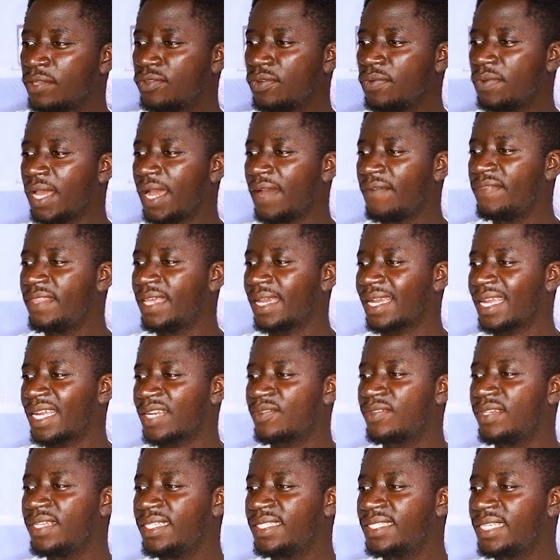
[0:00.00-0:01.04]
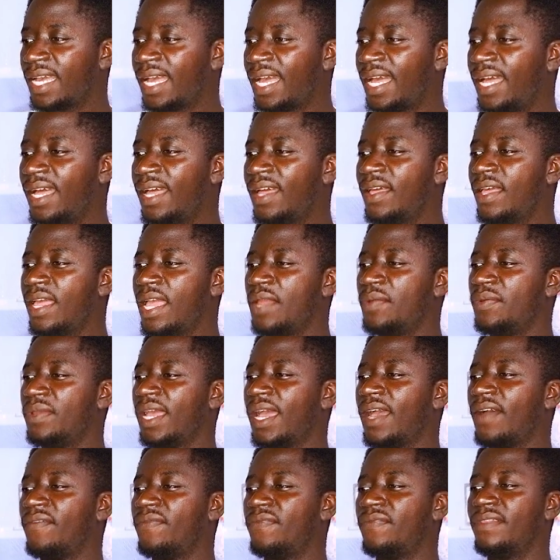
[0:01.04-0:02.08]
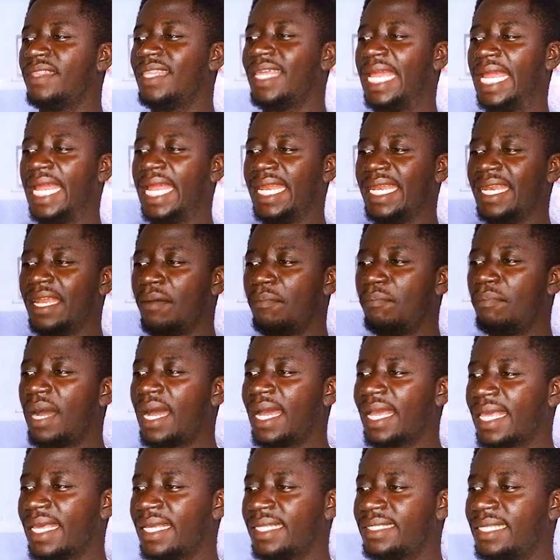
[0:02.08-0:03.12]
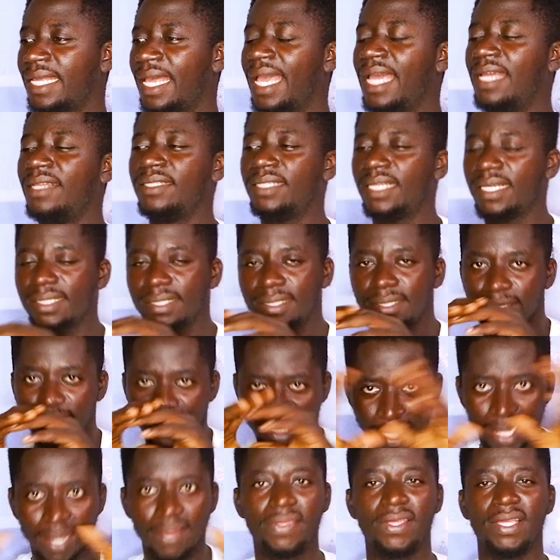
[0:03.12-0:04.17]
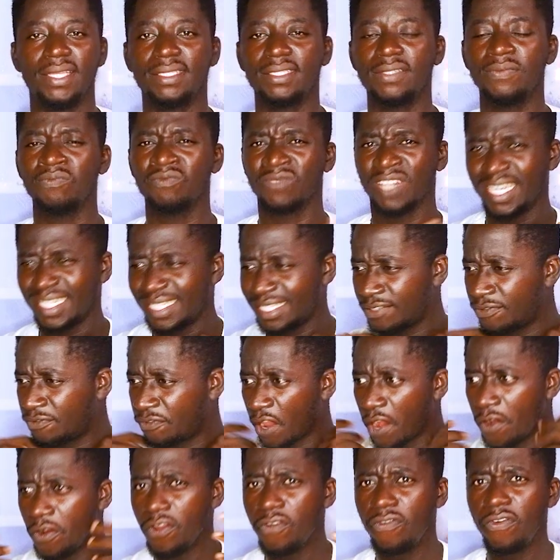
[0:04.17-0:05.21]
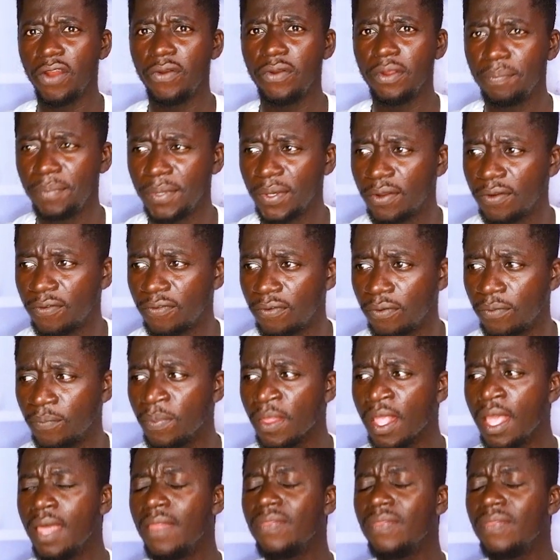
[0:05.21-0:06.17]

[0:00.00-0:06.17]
So we have the calculator and we have the number guesser, and just check this. It is very, very beautiful.